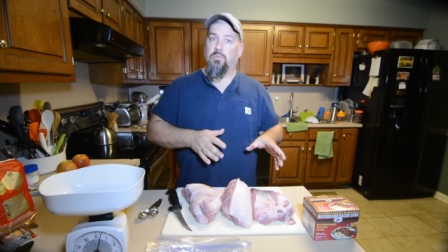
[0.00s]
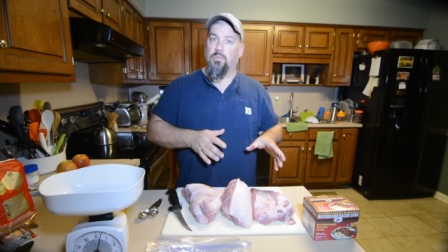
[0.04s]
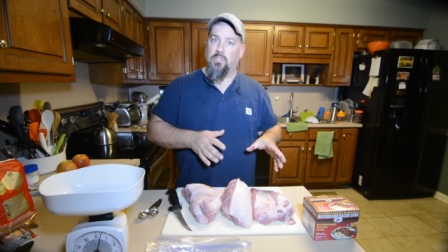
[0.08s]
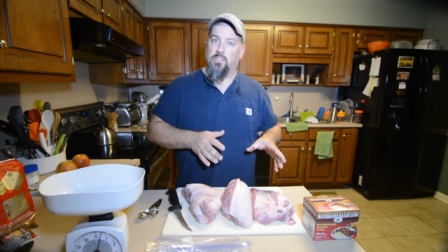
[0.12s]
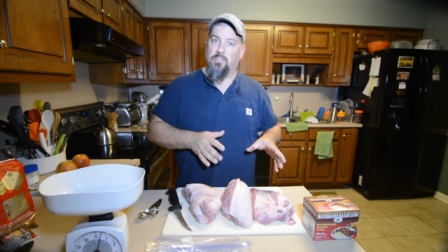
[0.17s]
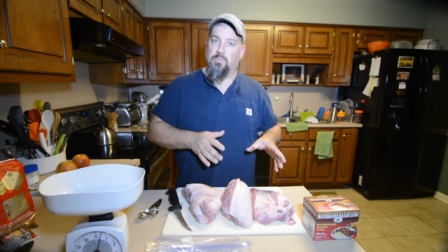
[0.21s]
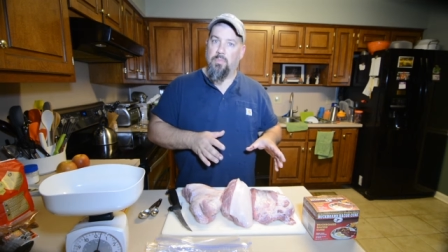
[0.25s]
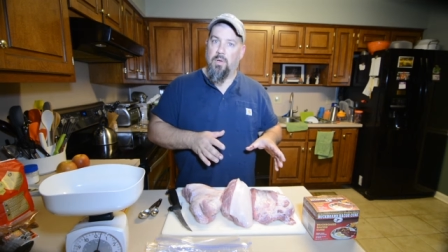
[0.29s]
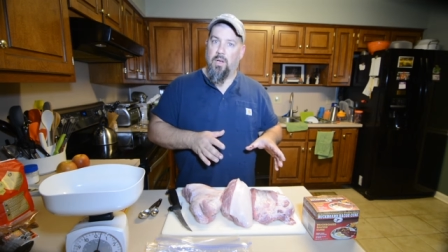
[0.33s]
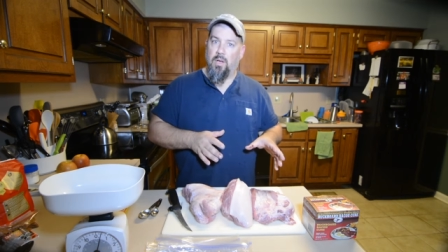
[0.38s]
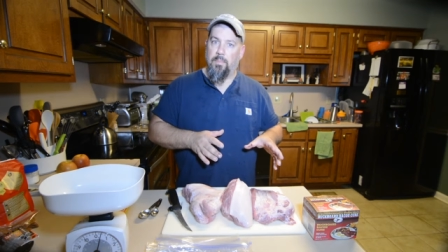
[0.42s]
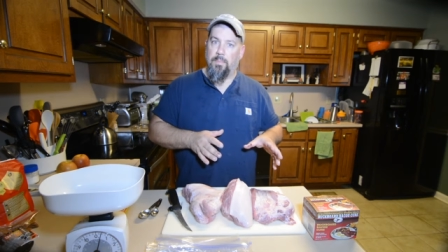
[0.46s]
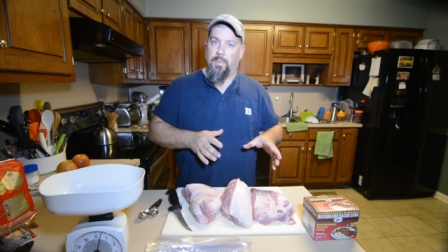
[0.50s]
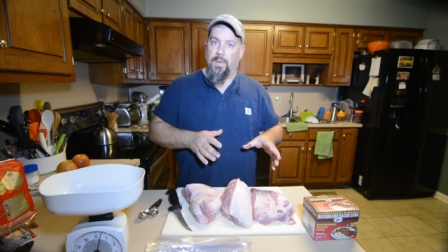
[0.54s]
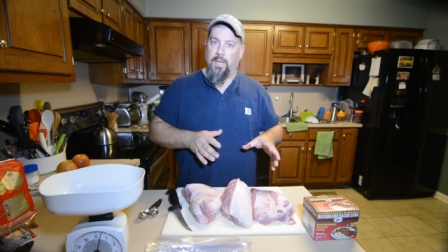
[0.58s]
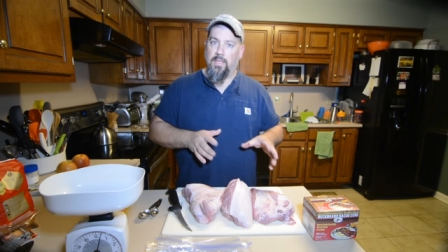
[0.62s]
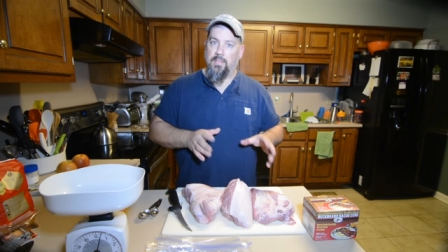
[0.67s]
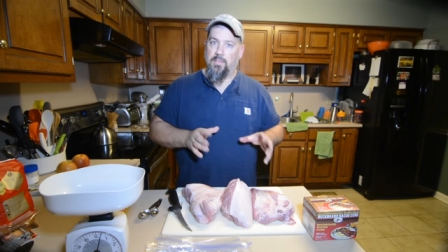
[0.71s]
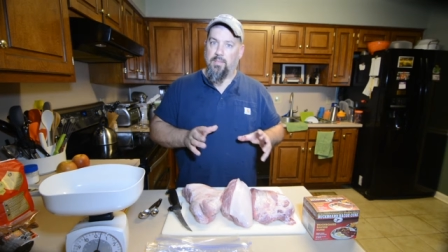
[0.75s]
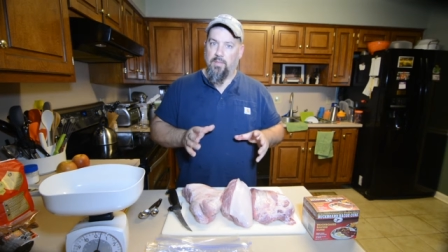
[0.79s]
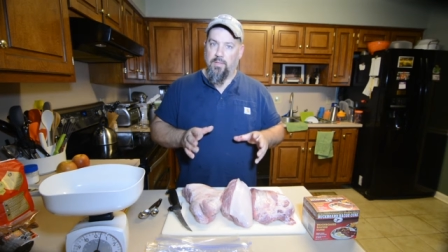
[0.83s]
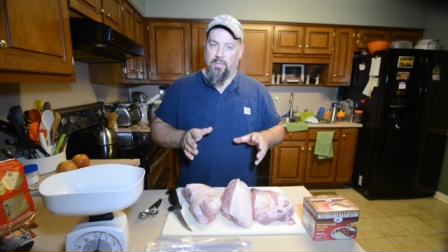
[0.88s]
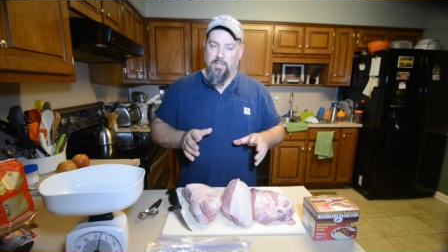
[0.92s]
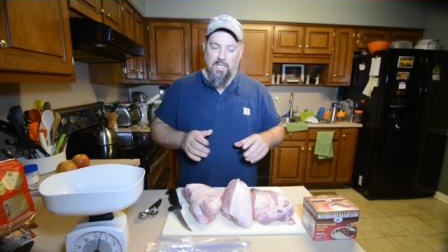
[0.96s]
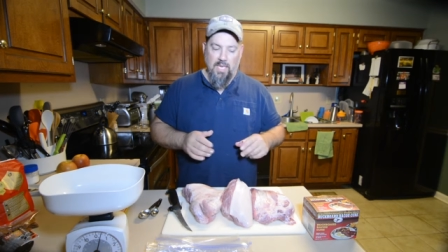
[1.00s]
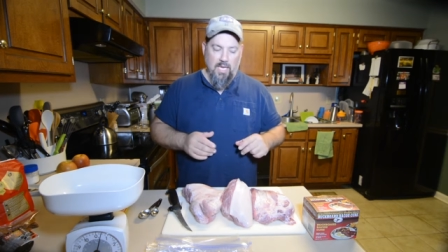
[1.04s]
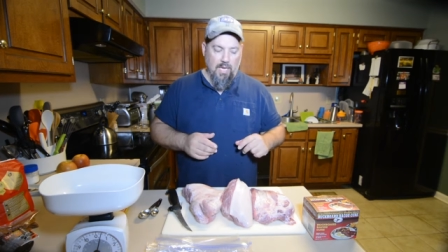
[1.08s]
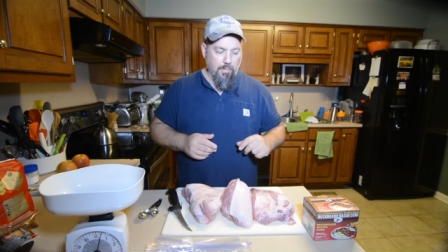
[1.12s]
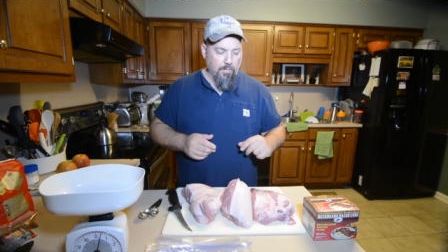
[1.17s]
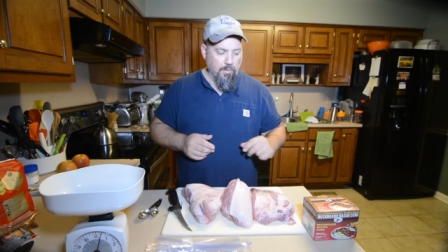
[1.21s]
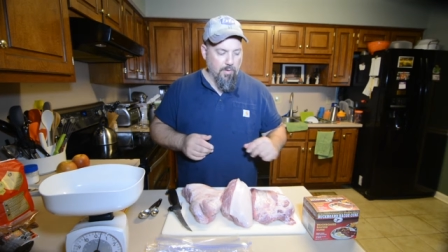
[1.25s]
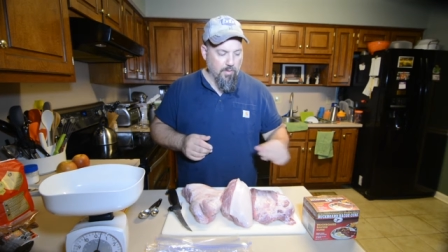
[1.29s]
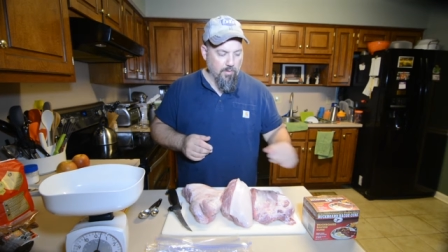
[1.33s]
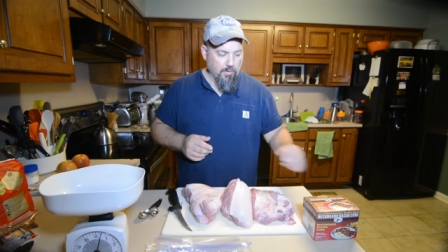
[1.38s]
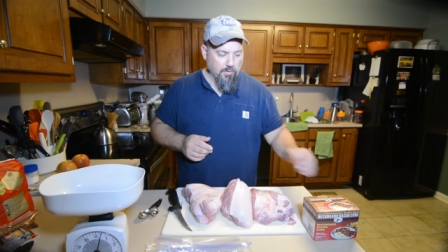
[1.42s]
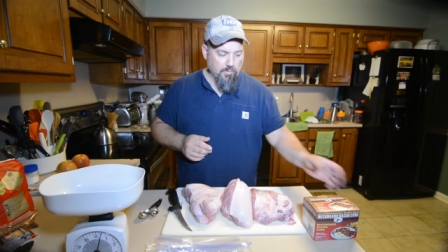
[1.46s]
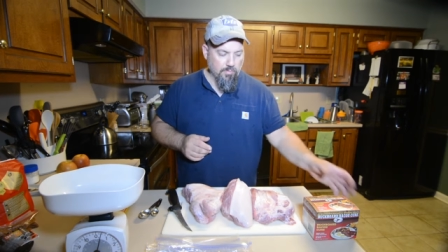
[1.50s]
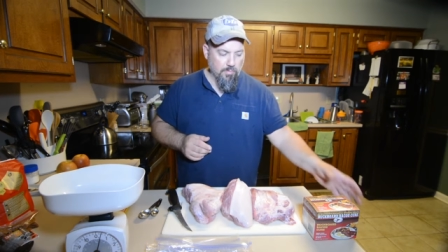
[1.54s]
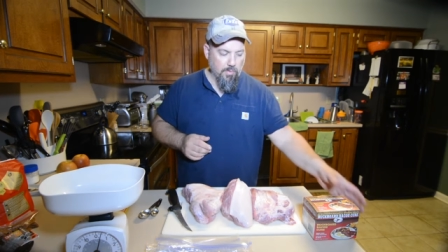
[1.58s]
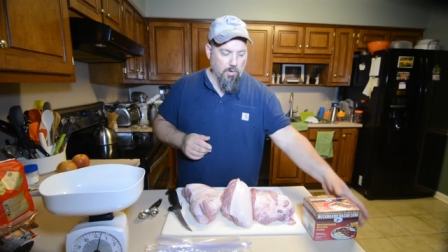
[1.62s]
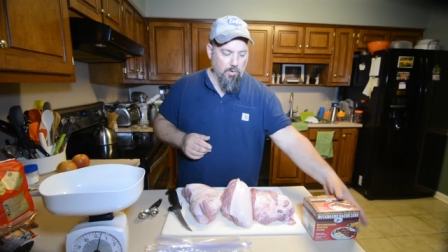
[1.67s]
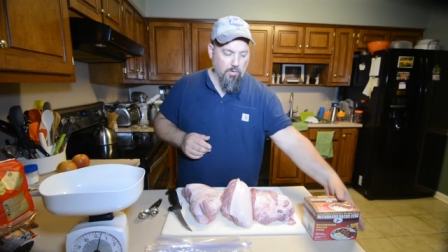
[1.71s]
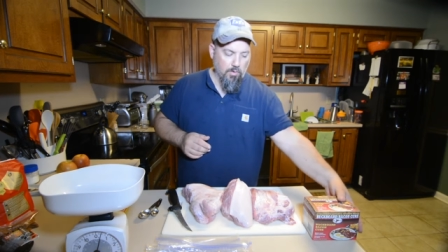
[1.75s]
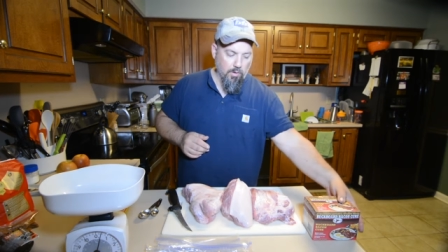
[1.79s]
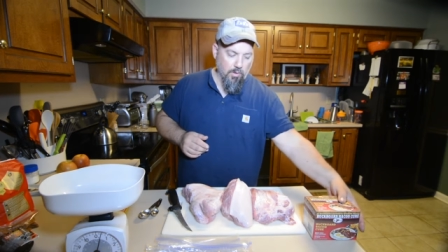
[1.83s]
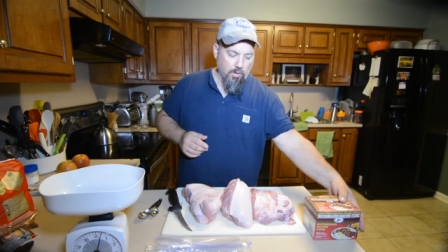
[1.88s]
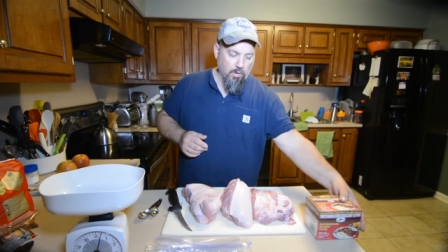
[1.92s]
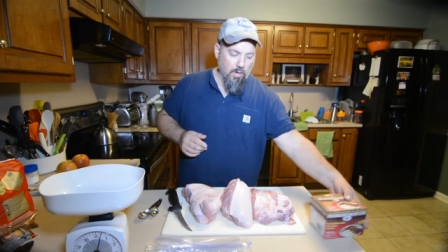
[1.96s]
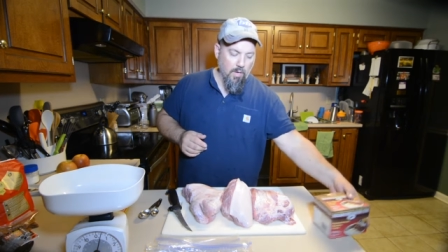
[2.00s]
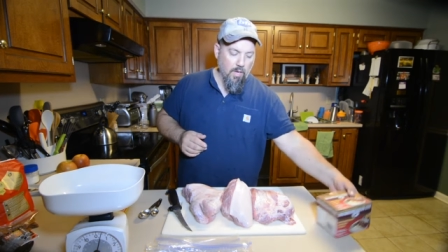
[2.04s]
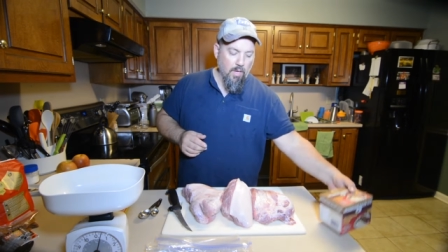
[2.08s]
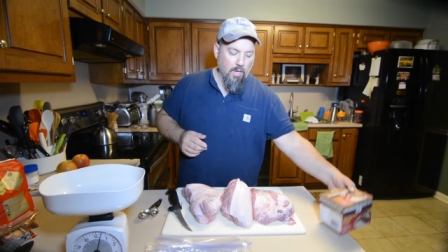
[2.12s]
and one small piece on the timing on the smoker.